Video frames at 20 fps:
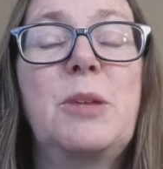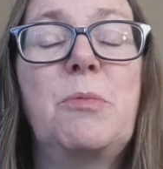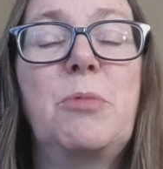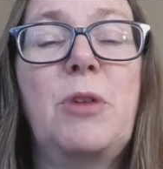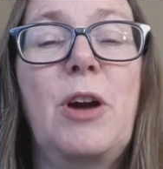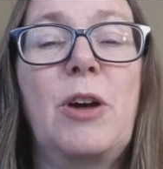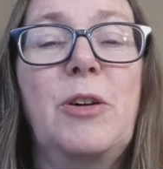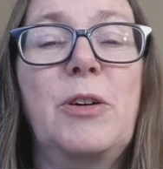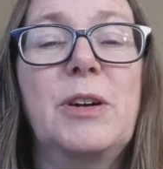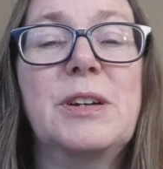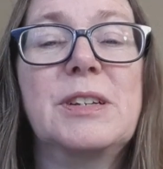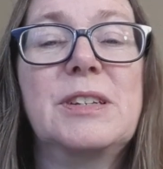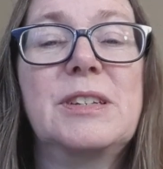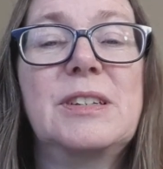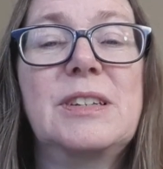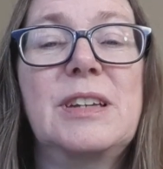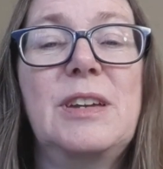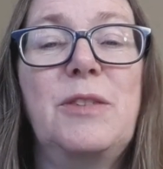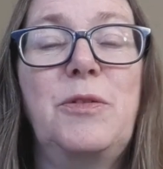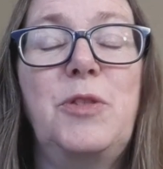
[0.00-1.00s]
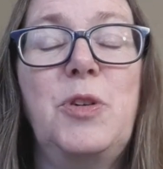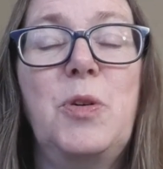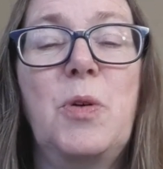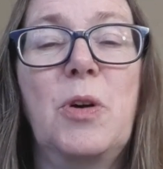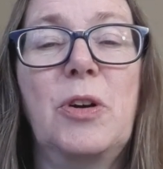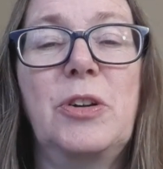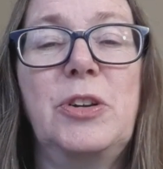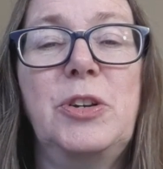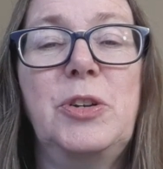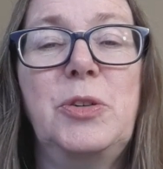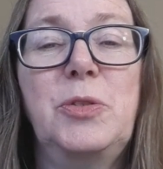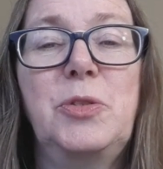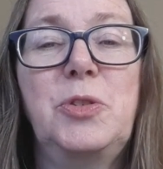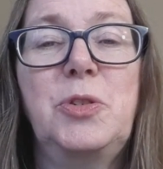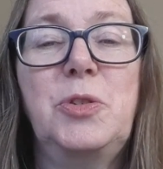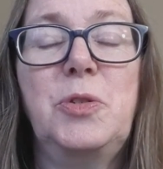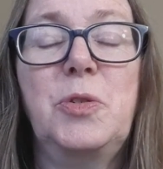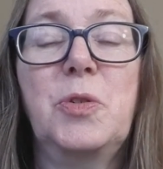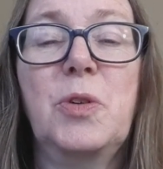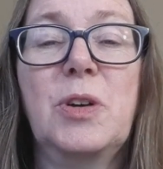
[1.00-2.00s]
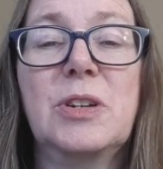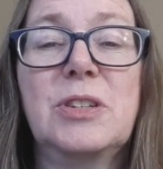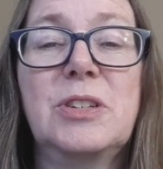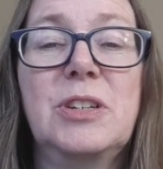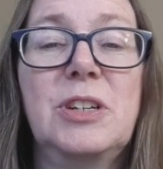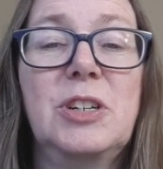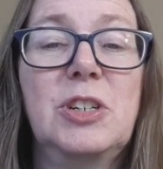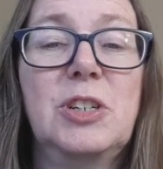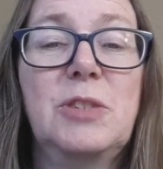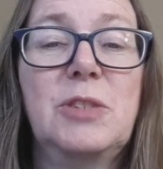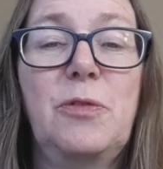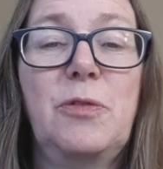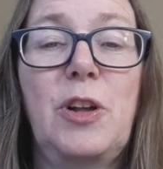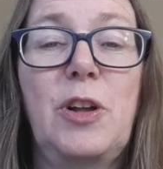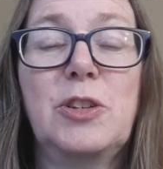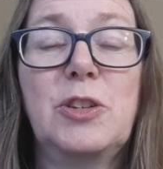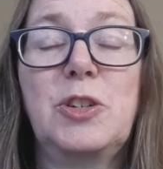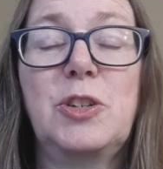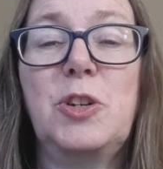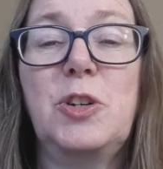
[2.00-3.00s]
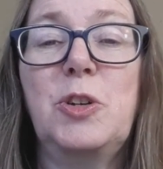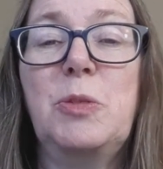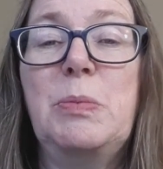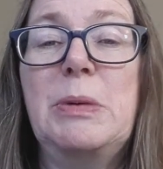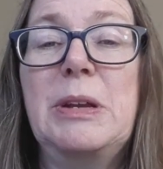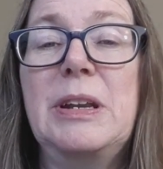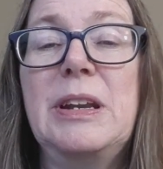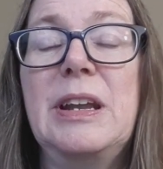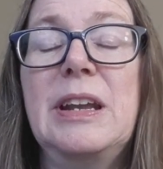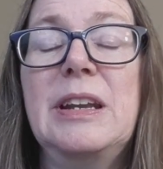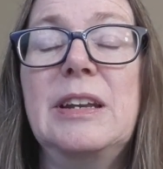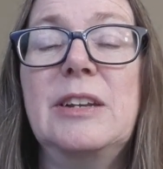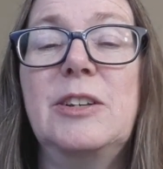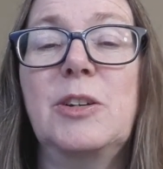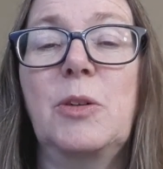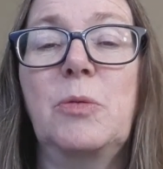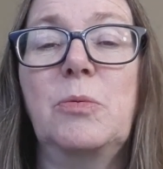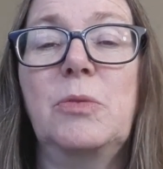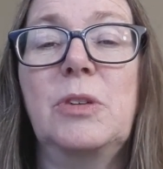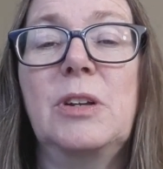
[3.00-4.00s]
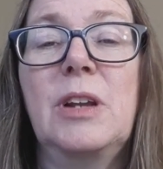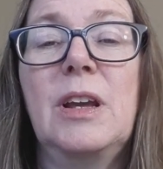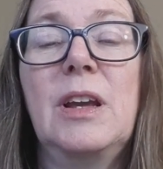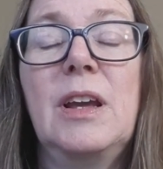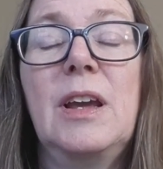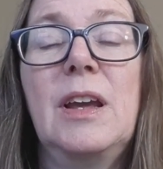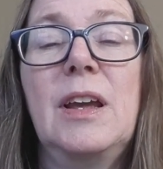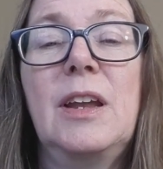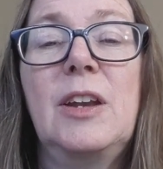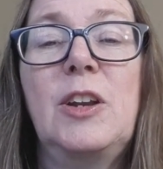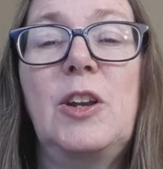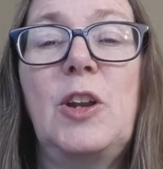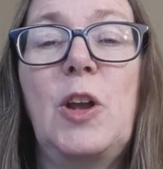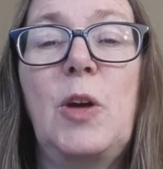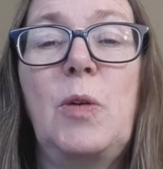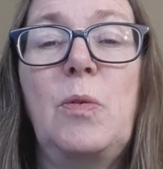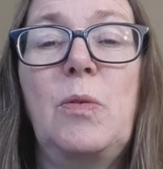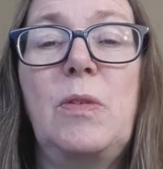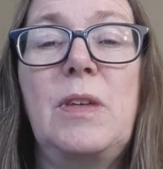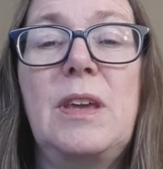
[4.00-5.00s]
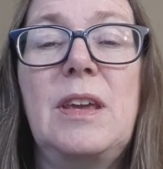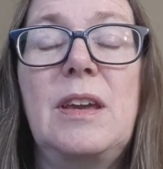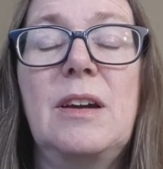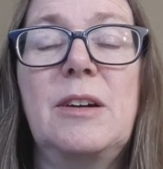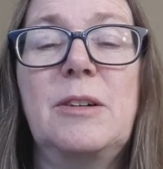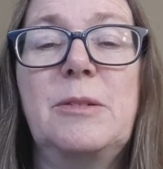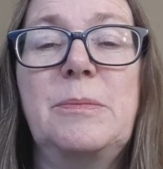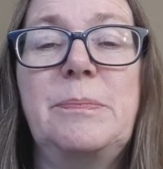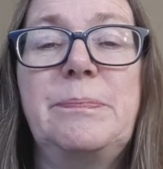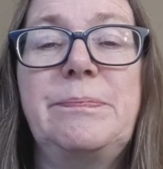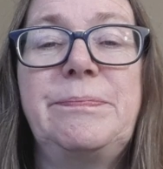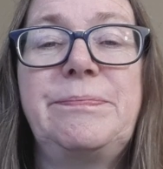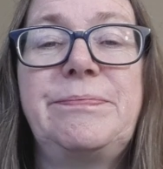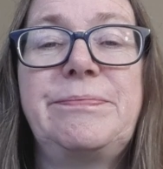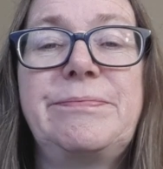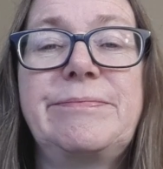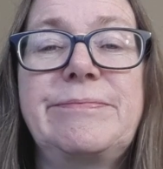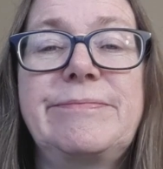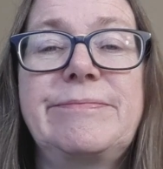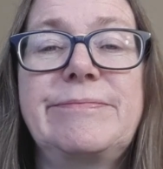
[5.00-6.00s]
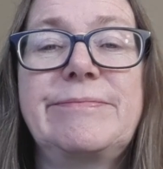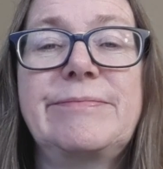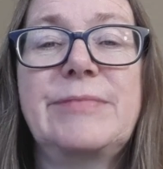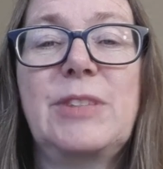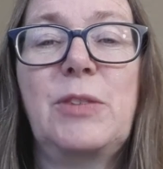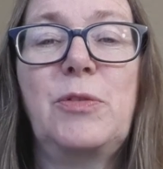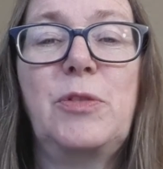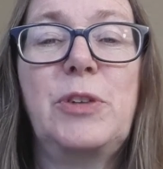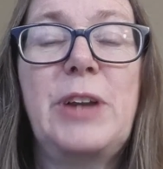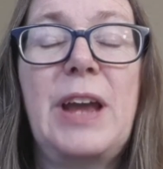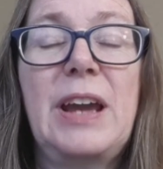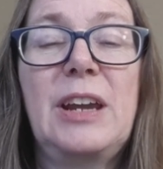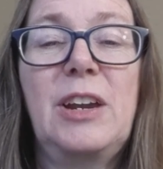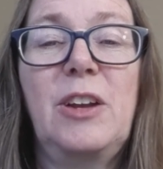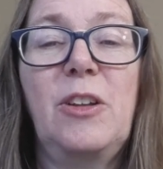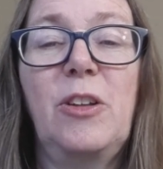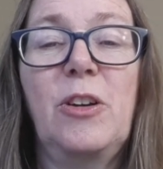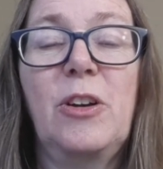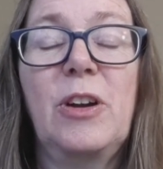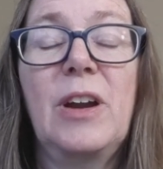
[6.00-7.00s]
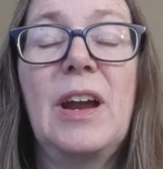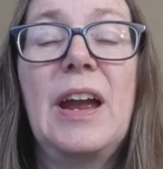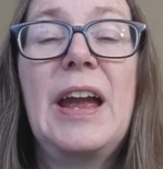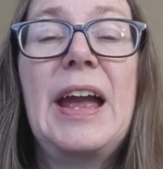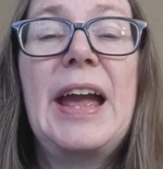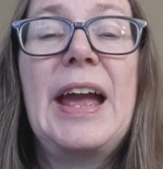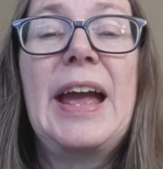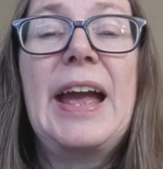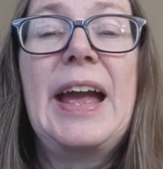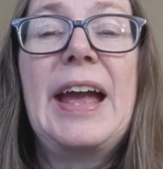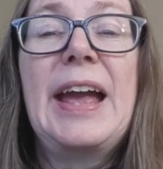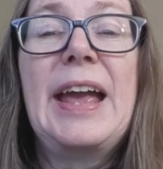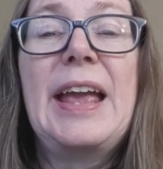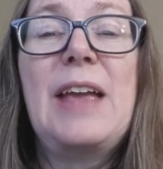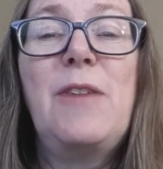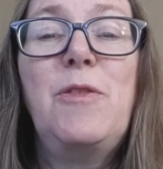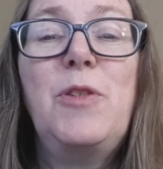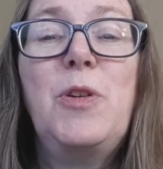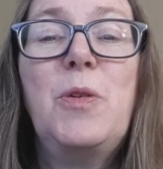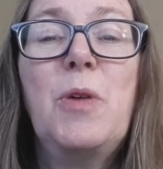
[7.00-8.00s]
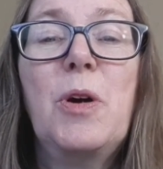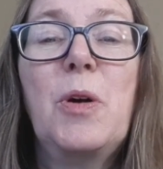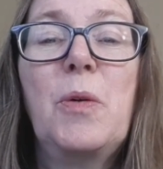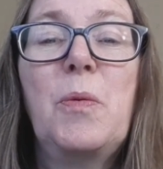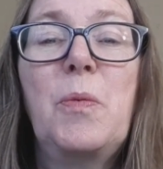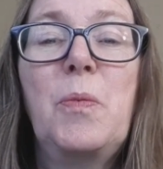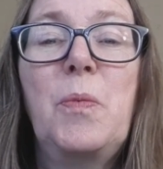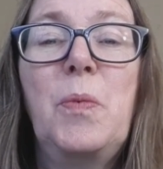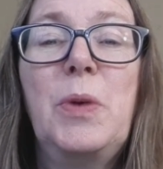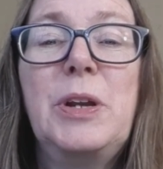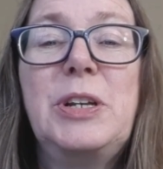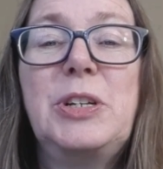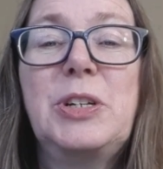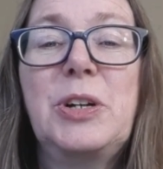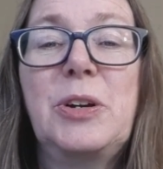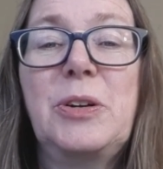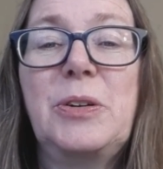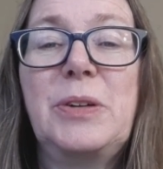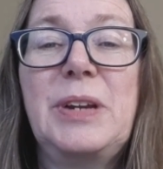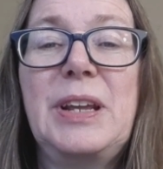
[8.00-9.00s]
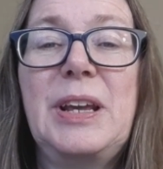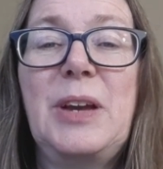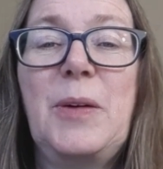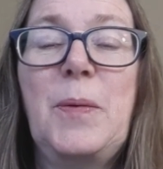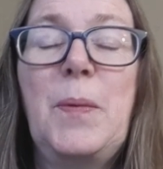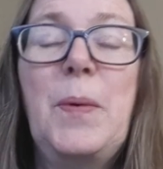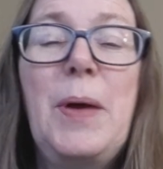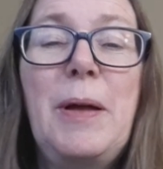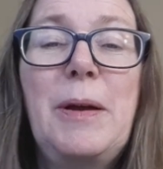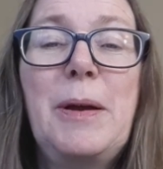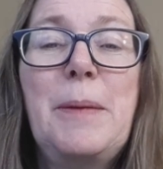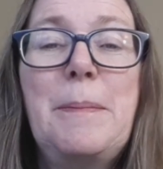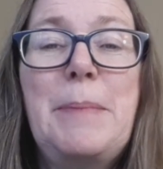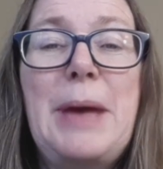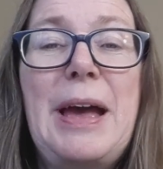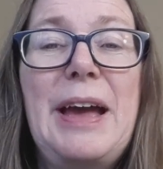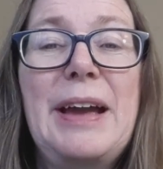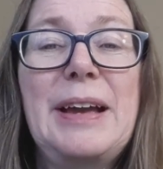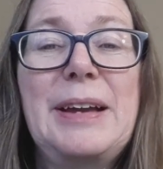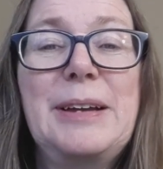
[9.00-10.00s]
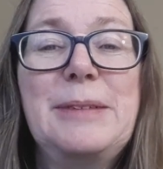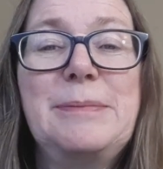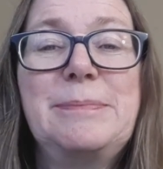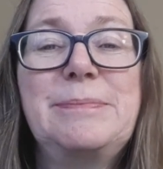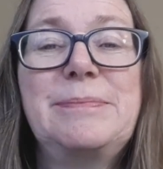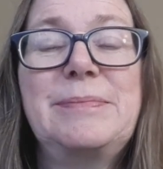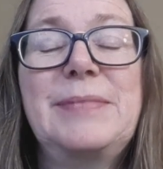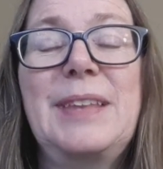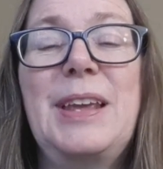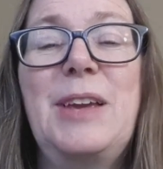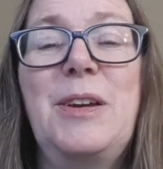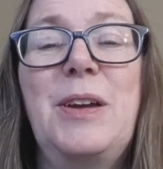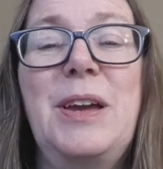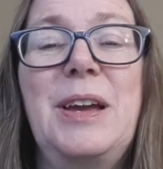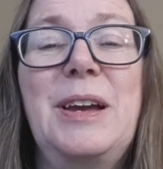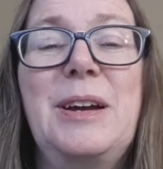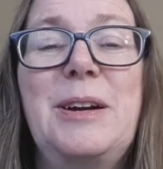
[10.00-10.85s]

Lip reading: in progress if you are new to cross stitch, Flosstube, and don't know the vernacular. If you are returning, welcome back. You